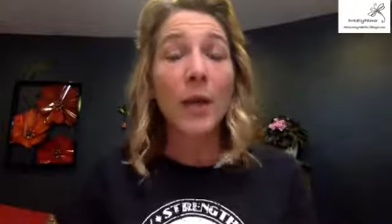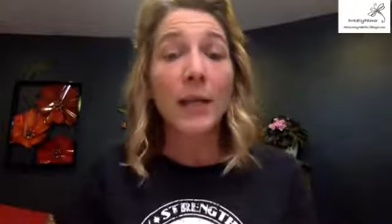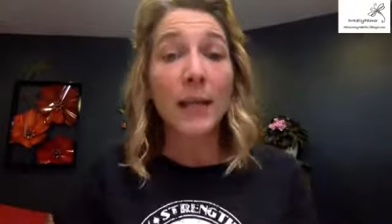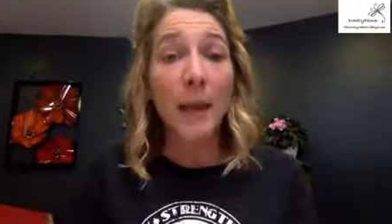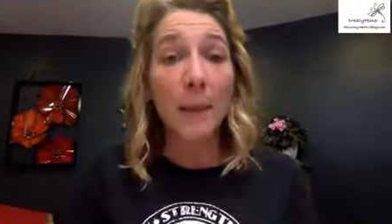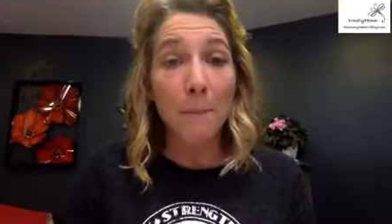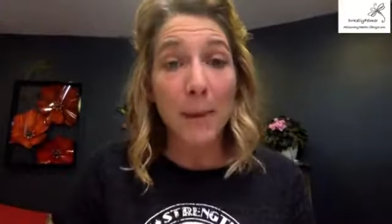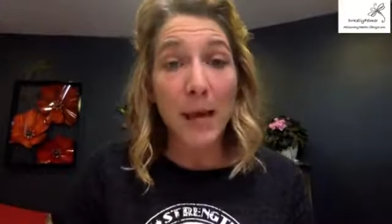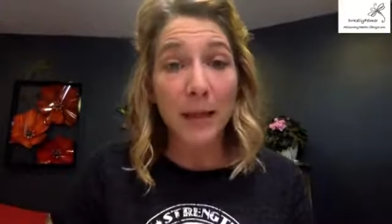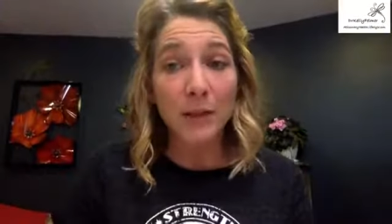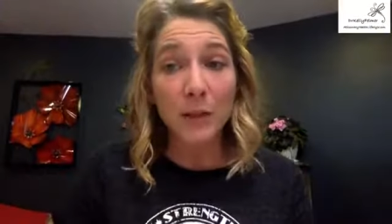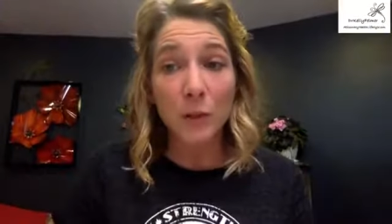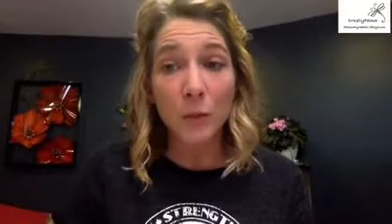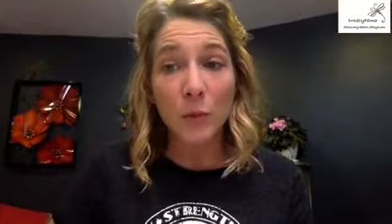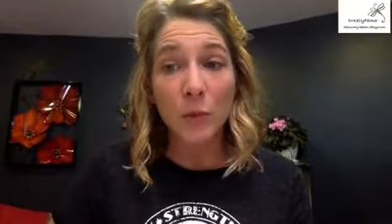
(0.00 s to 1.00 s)
get
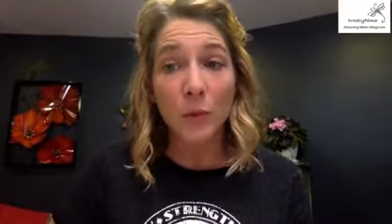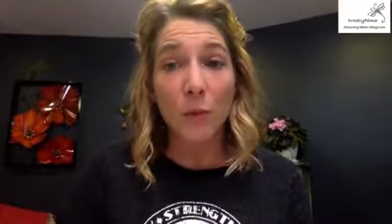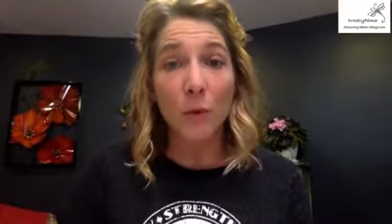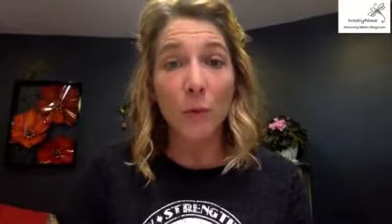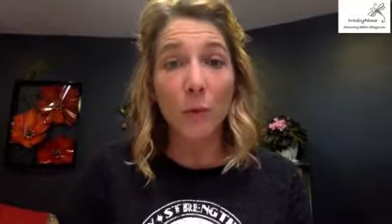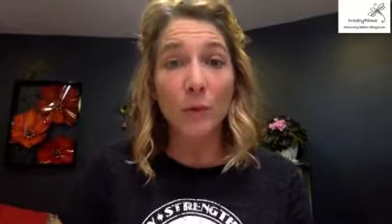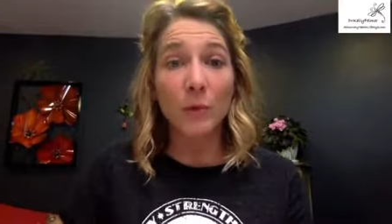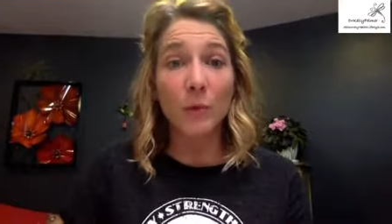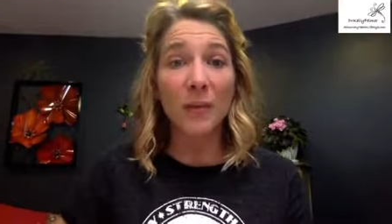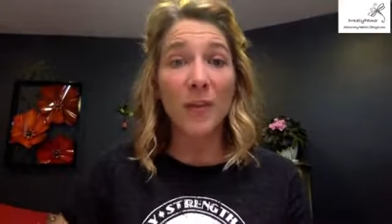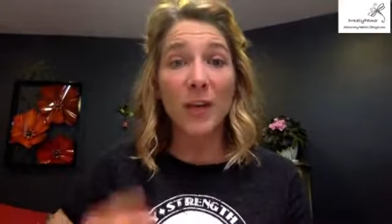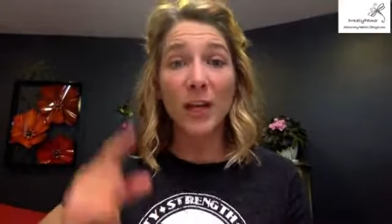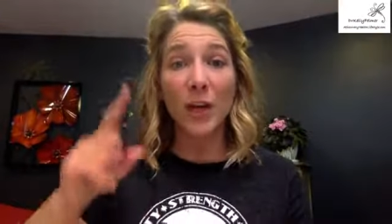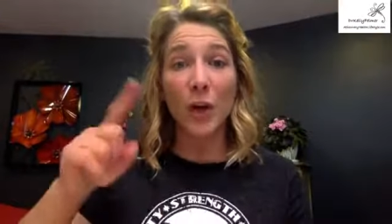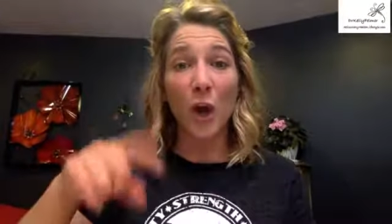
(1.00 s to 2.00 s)
balanced with your hormones, but they
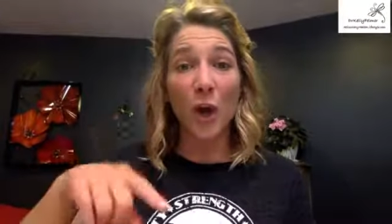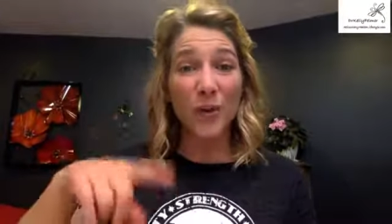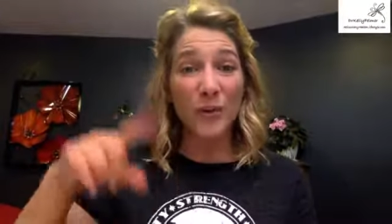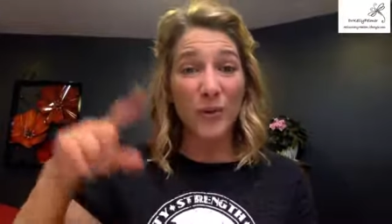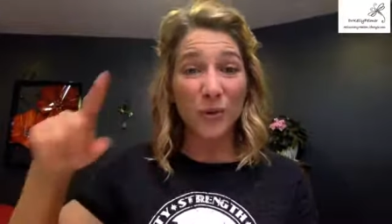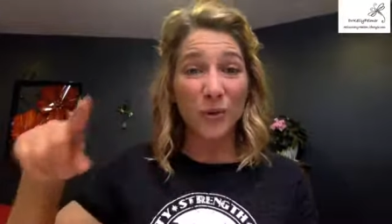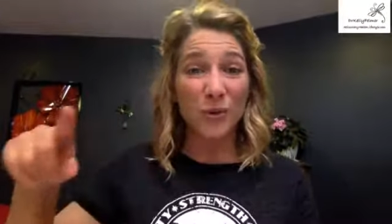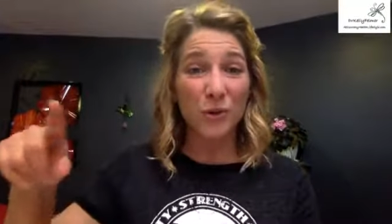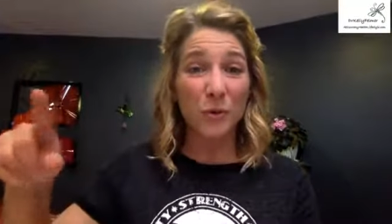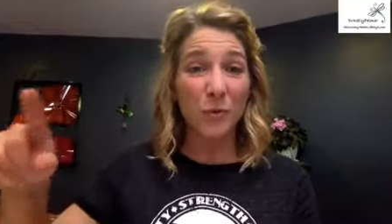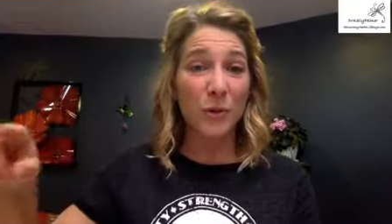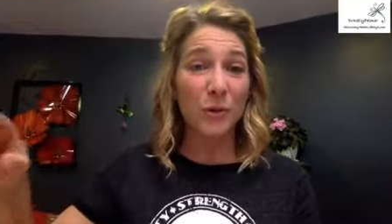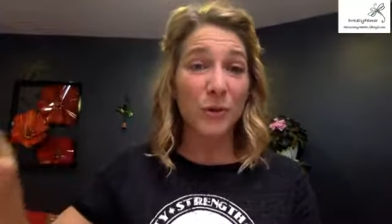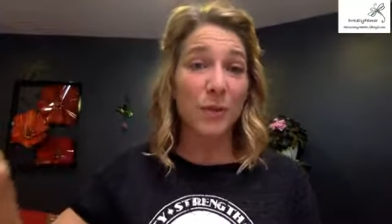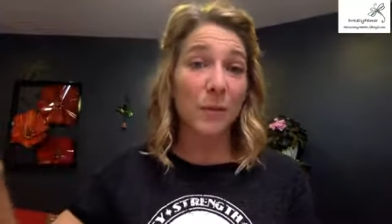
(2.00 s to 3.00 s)
can also
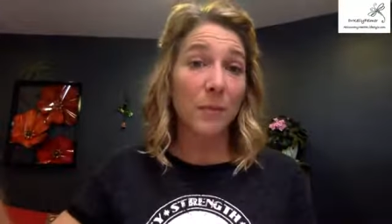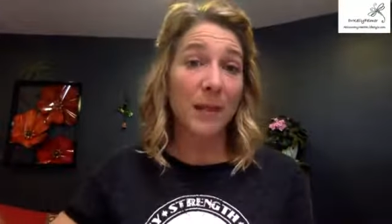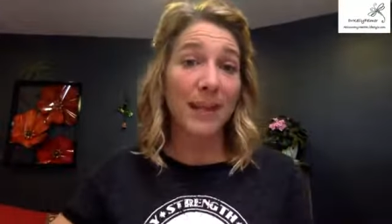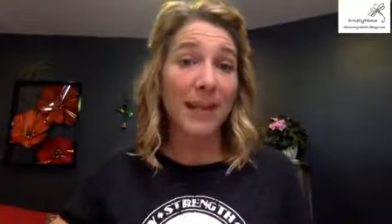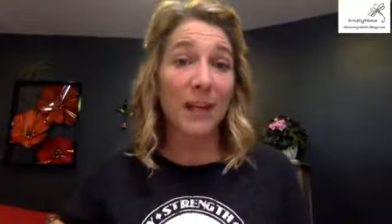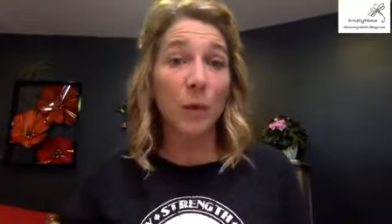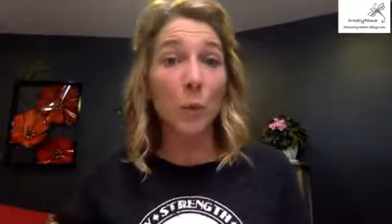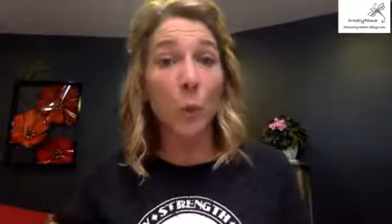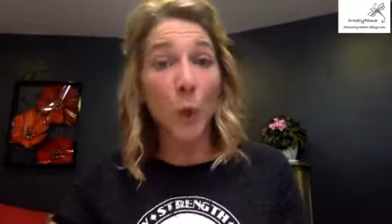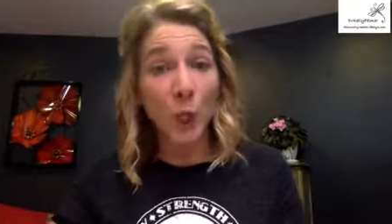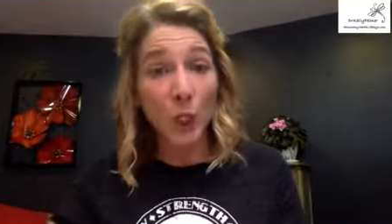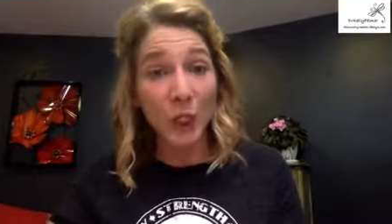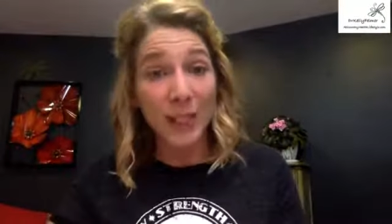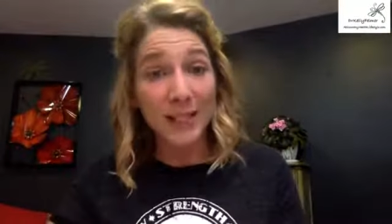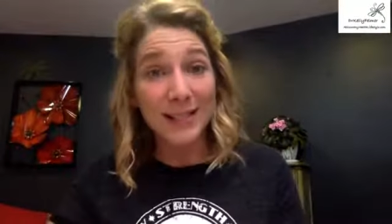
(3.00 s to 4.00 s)
contribute to something getting
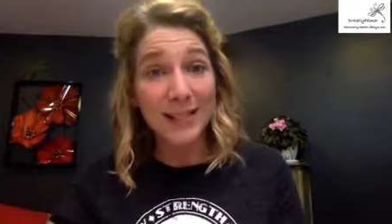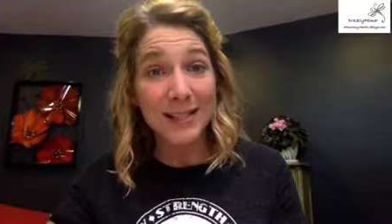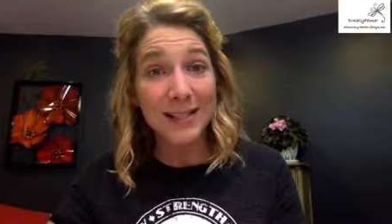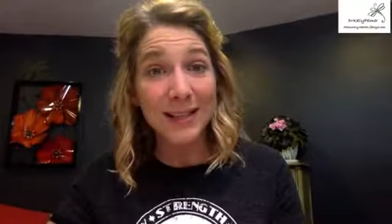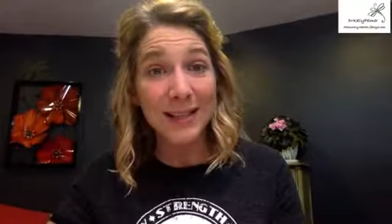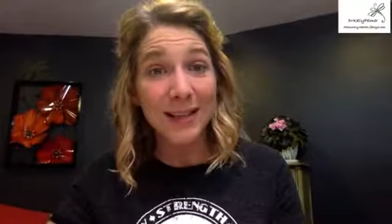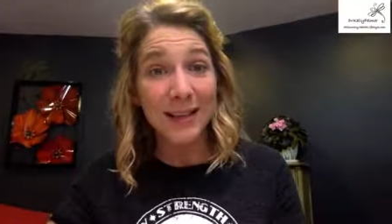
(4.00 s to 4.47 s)
worse.